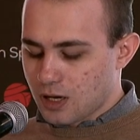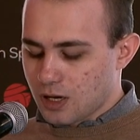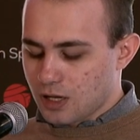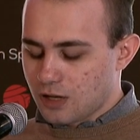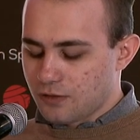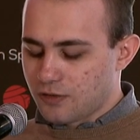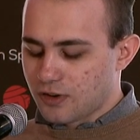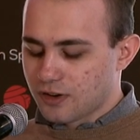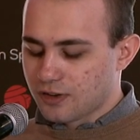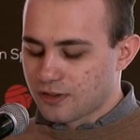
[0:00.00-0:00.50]

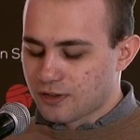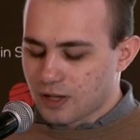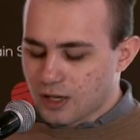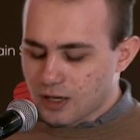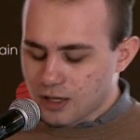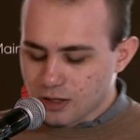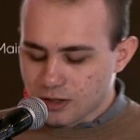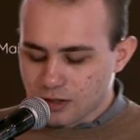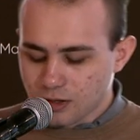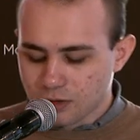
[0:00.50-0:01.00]
The
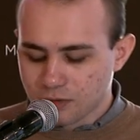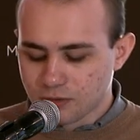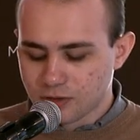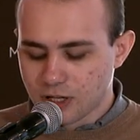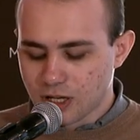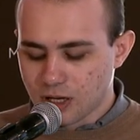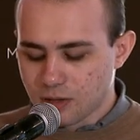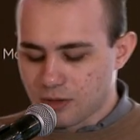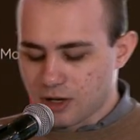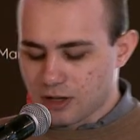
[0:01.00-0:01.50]
versatility of
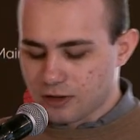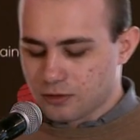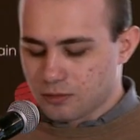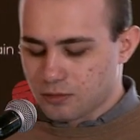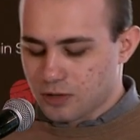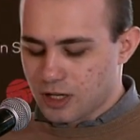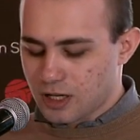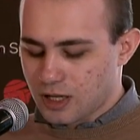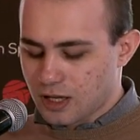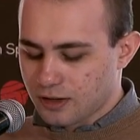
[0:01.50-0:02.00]
them, as
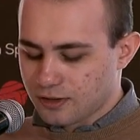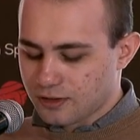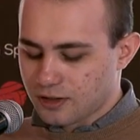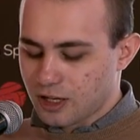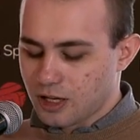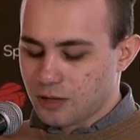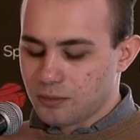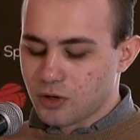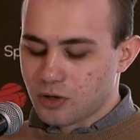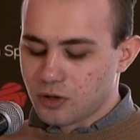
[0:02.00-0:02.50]
well as
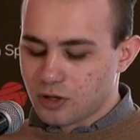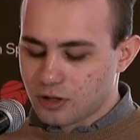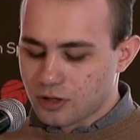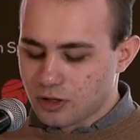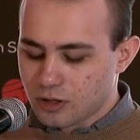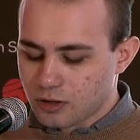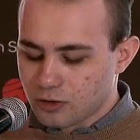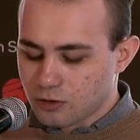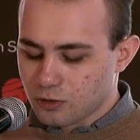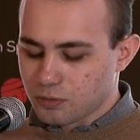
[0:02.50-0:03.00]
the
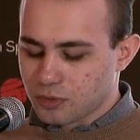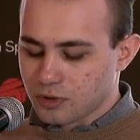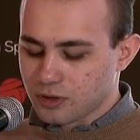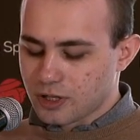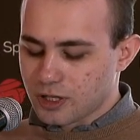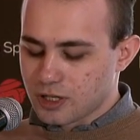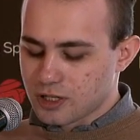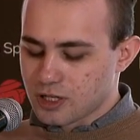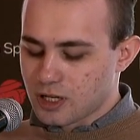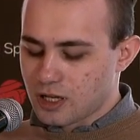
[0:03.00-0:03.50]
immunity to
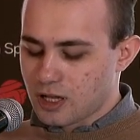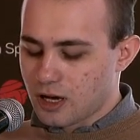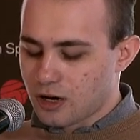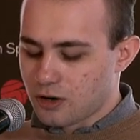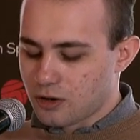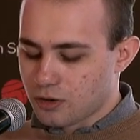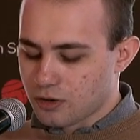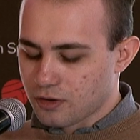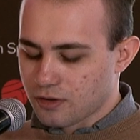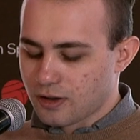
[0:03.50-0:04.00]
potential
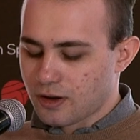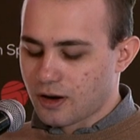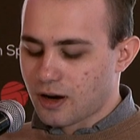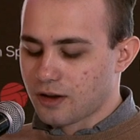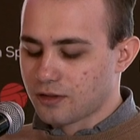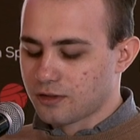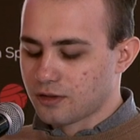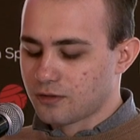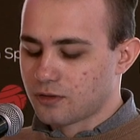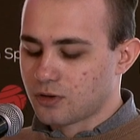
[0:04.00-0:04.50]
errors
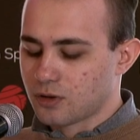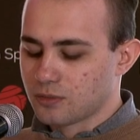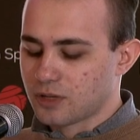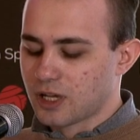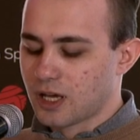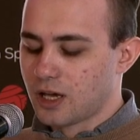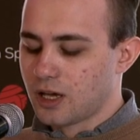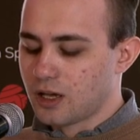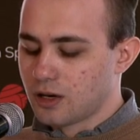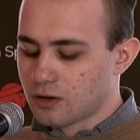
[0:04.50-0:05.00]
arising from
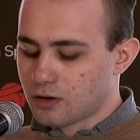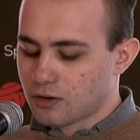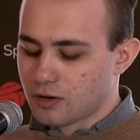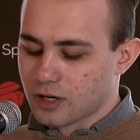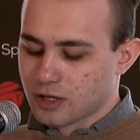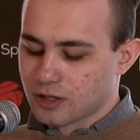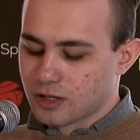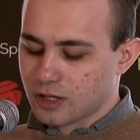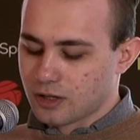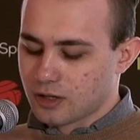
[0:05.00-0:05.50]
the
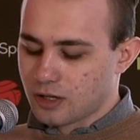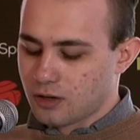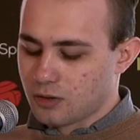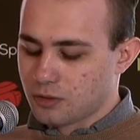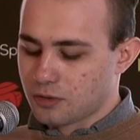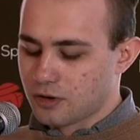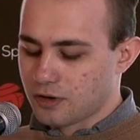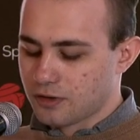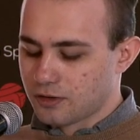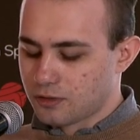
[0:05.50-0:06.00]
incorrect data
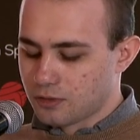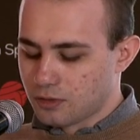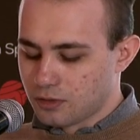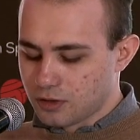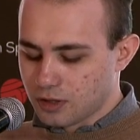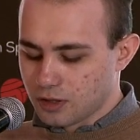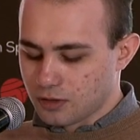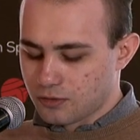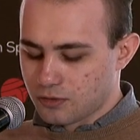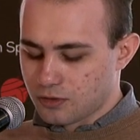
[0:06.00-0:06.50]
or
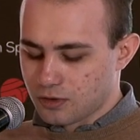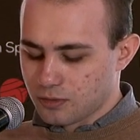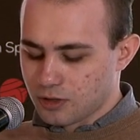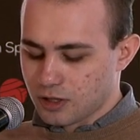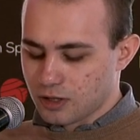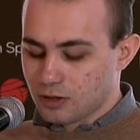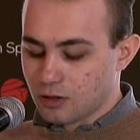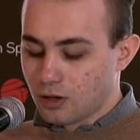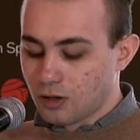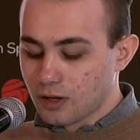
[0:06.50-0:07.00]
resulting from
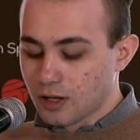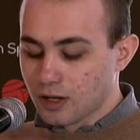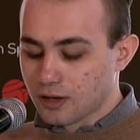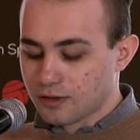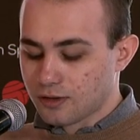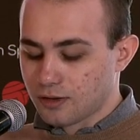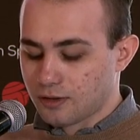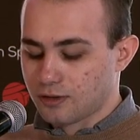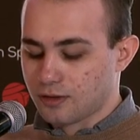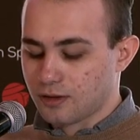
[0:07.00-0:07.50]
the
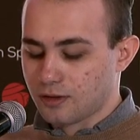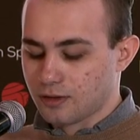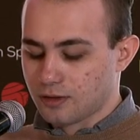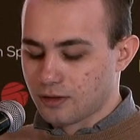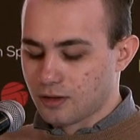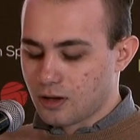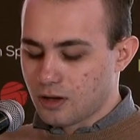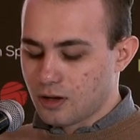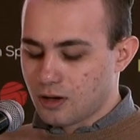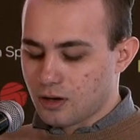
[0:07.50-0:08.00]

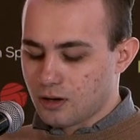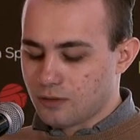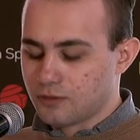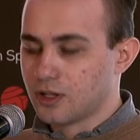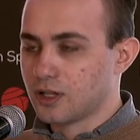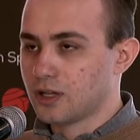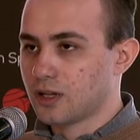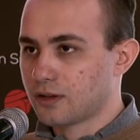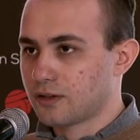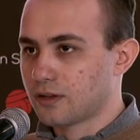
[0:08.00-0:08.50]
non-existence of
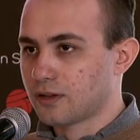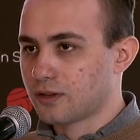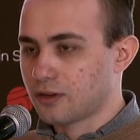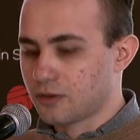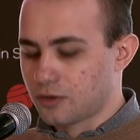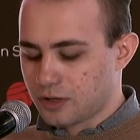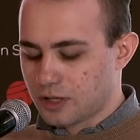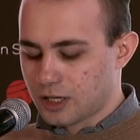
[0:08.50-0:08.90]
the necessary